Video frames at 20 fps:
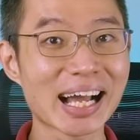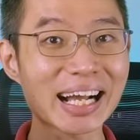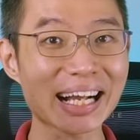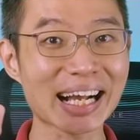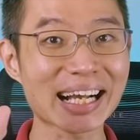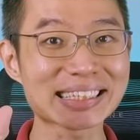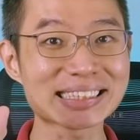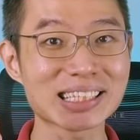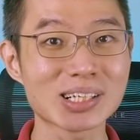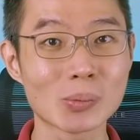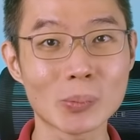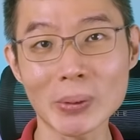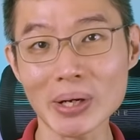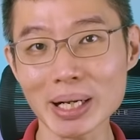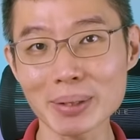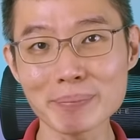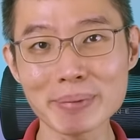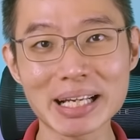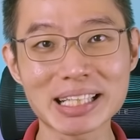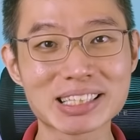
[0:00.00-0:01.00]
Hi guys,
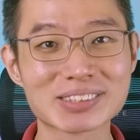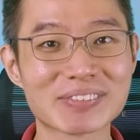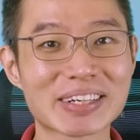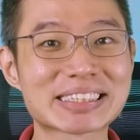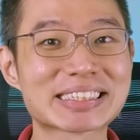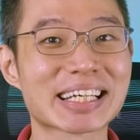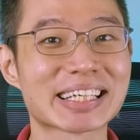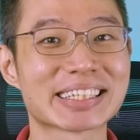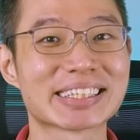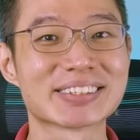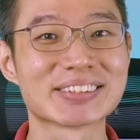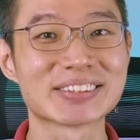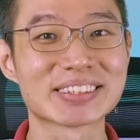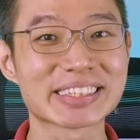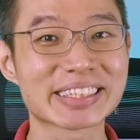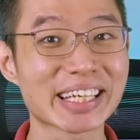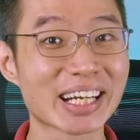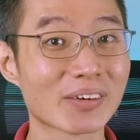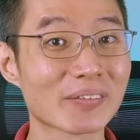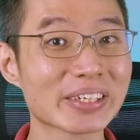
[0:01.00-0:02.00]
welcome back to my channel,
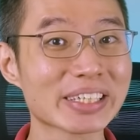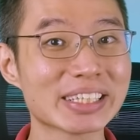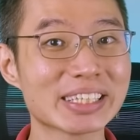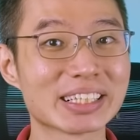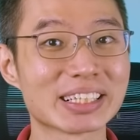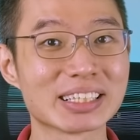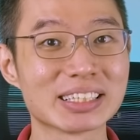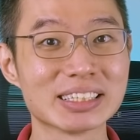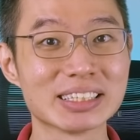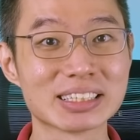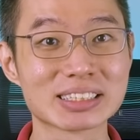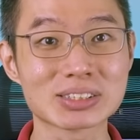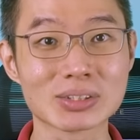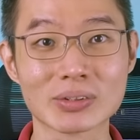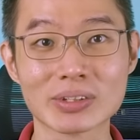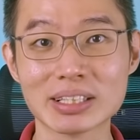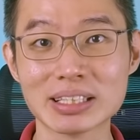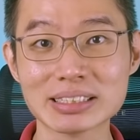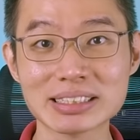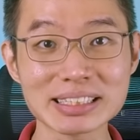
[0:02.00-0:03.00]
Kelvin here.
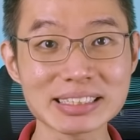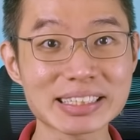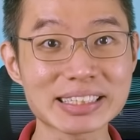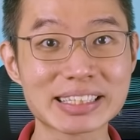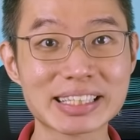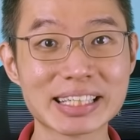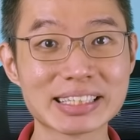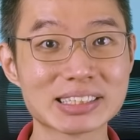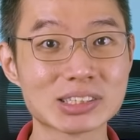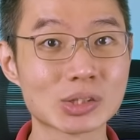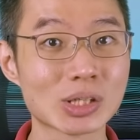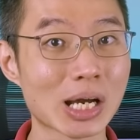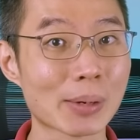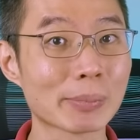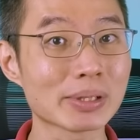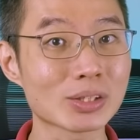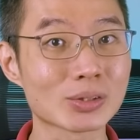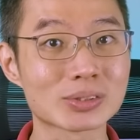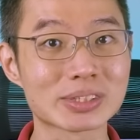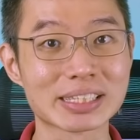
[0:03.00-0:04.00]
So just in case you
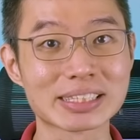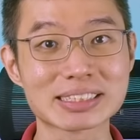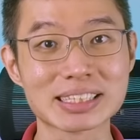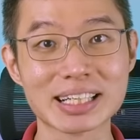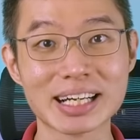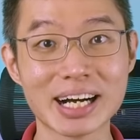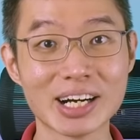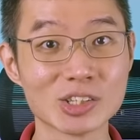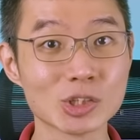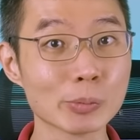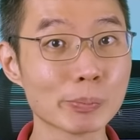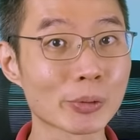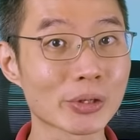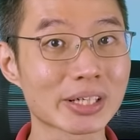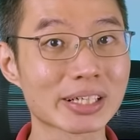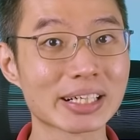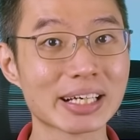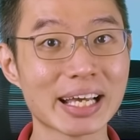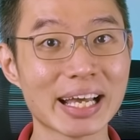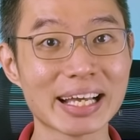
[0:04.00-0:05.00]
haven't noticed, a new
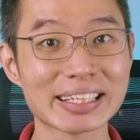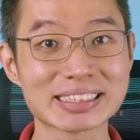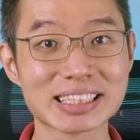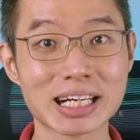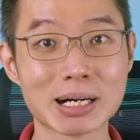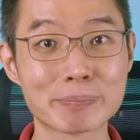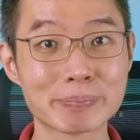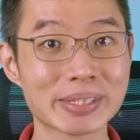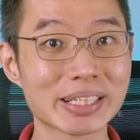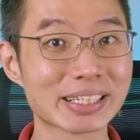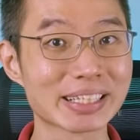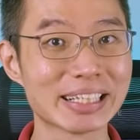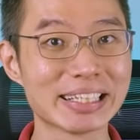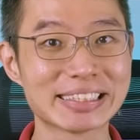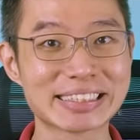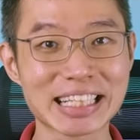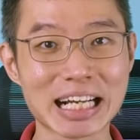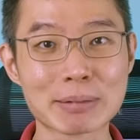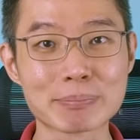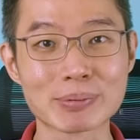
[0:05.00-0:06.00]
broker has appeared in
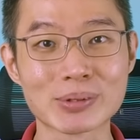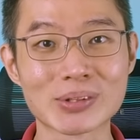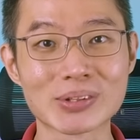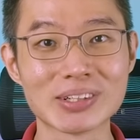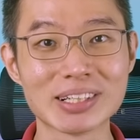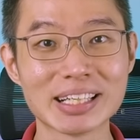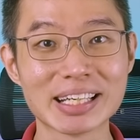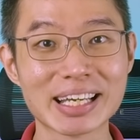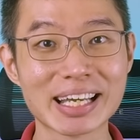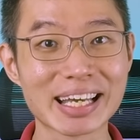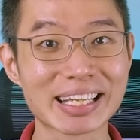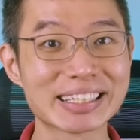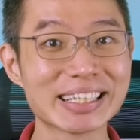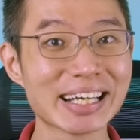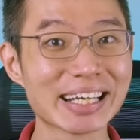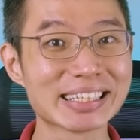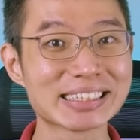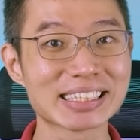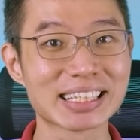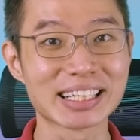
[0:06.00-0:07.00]
Singapore, and that
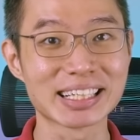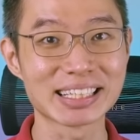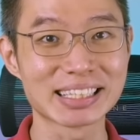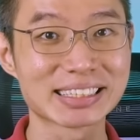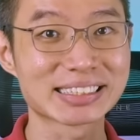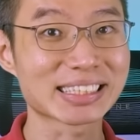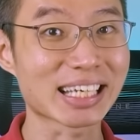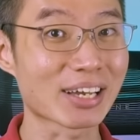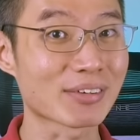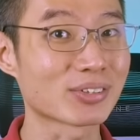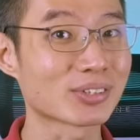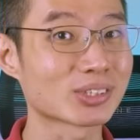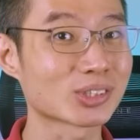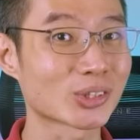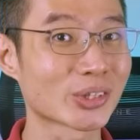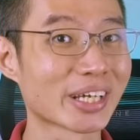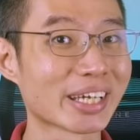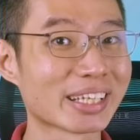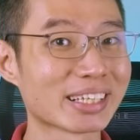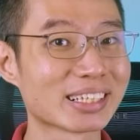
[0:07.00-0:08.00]
is Syfe
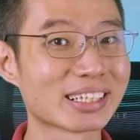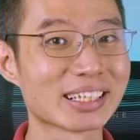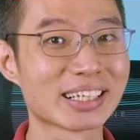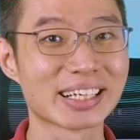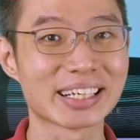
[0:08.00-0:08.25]
Trade.